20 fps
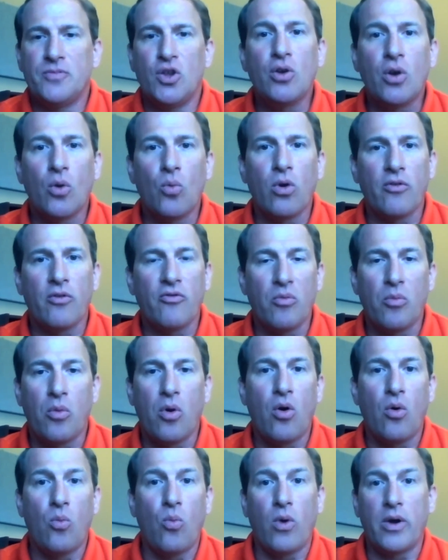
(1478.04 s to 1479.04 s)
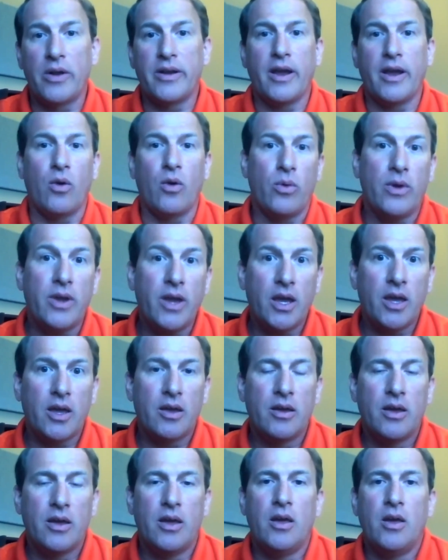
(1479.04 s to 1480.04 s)
you can work from home 1 day a week.
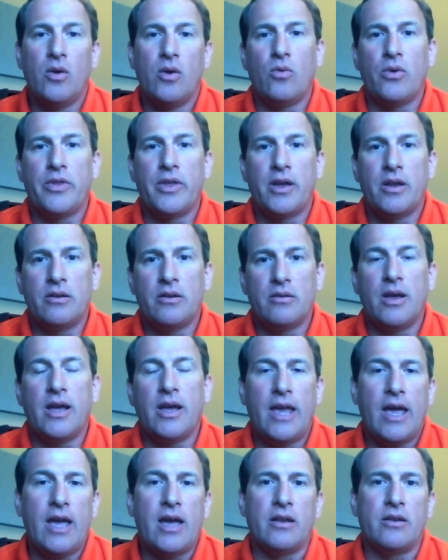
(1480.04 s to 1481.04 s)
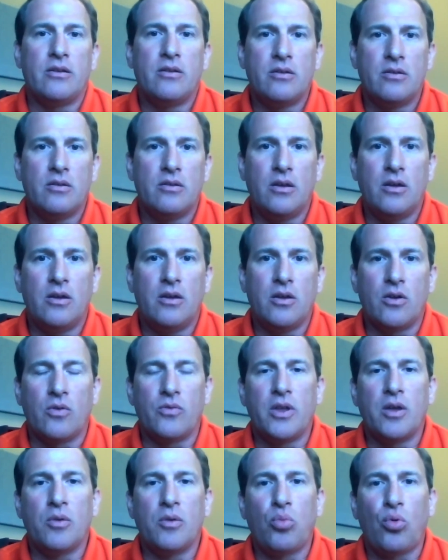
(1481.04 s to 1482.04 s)
Well, then again,
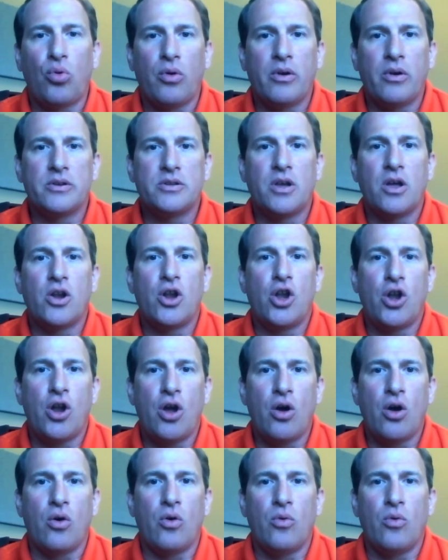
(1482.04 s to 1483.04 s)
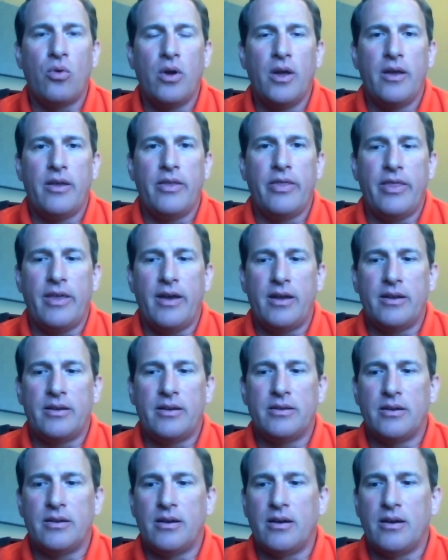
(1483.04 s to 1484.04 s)
the employer is going to know
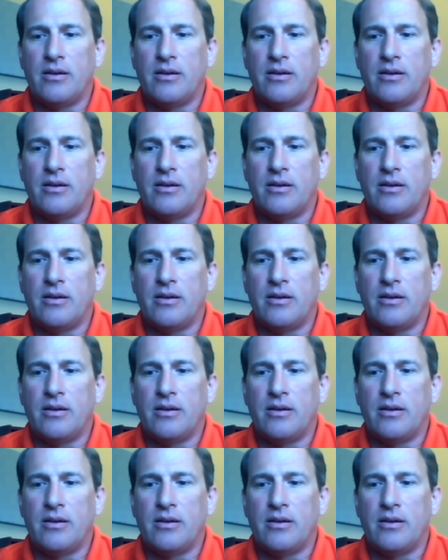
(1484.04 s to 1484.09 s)
that